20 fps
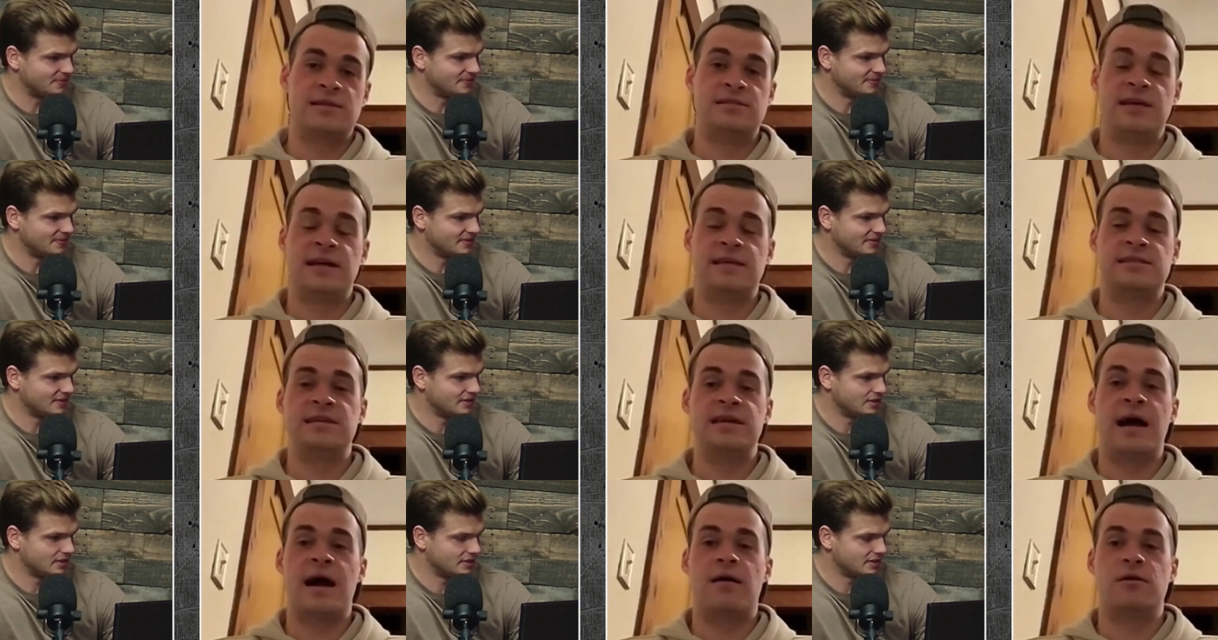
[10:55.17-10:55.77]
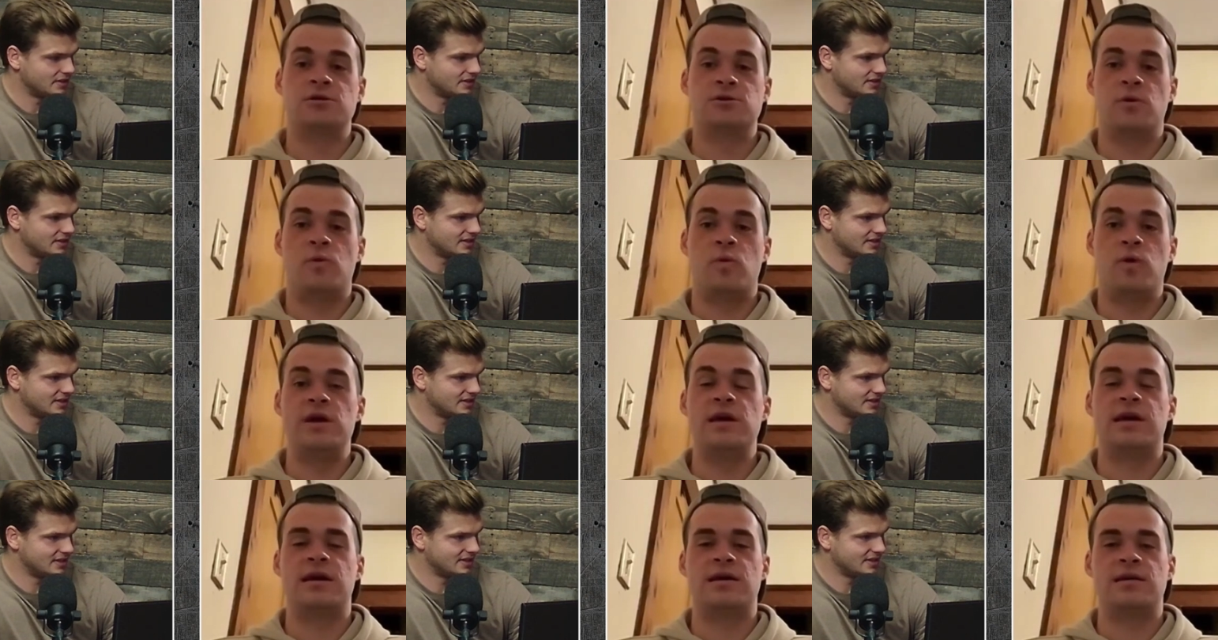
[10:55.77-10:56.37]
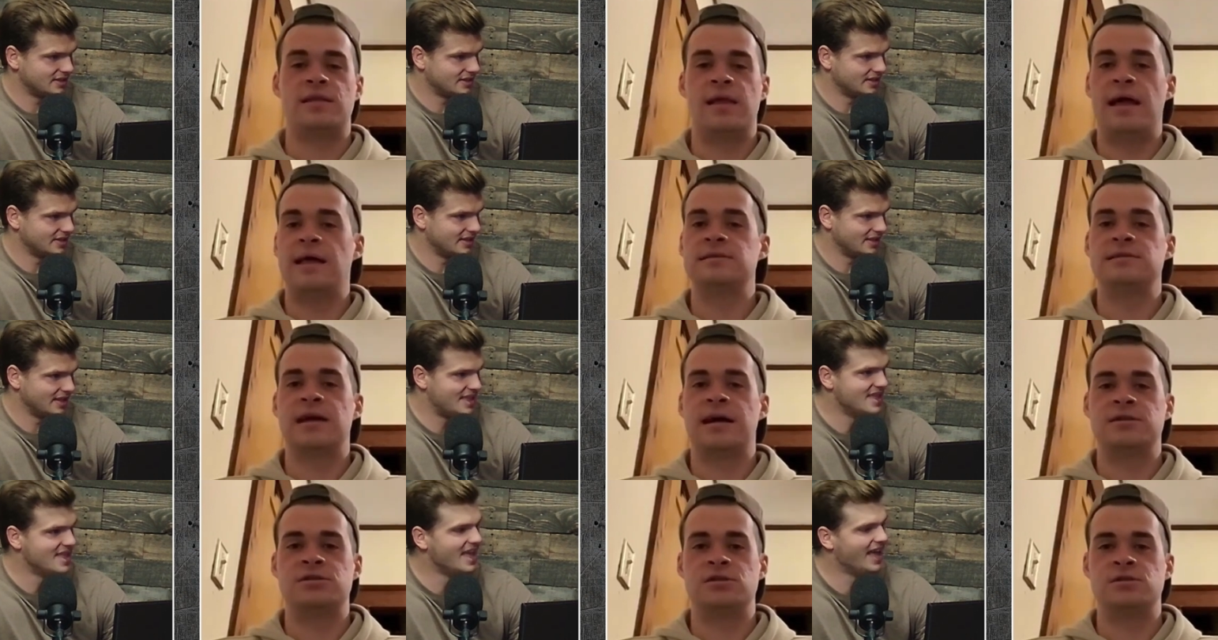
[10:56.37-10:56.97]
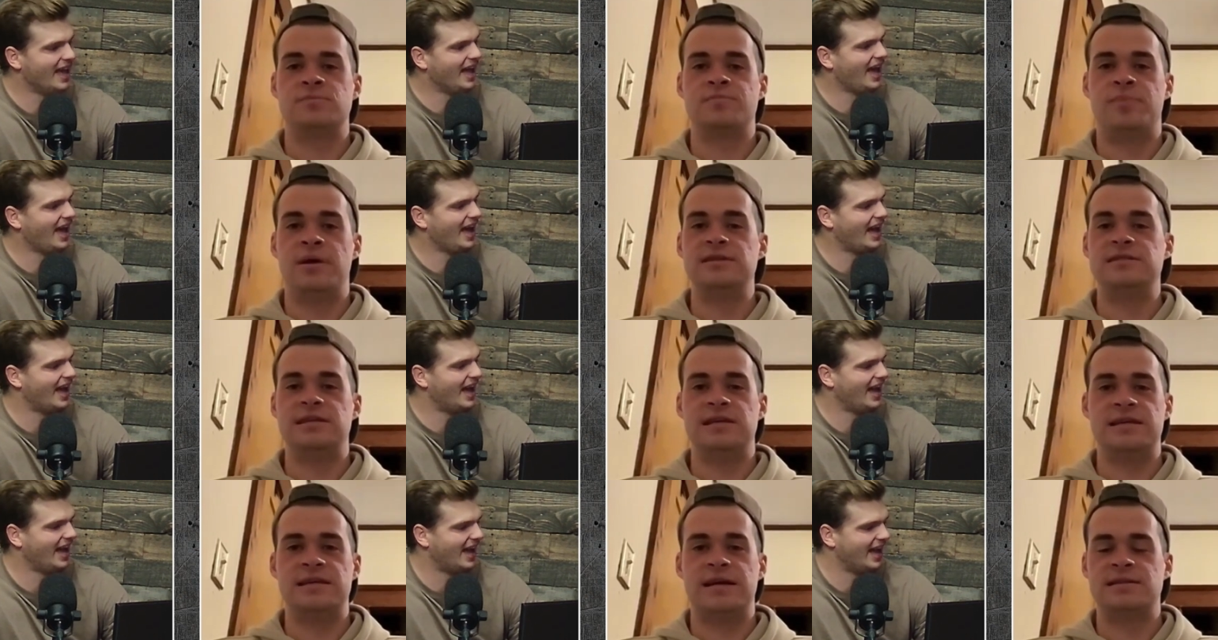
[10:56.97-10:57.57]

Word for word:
Speaker 1: like sixty hours a week. No, that's not just busy.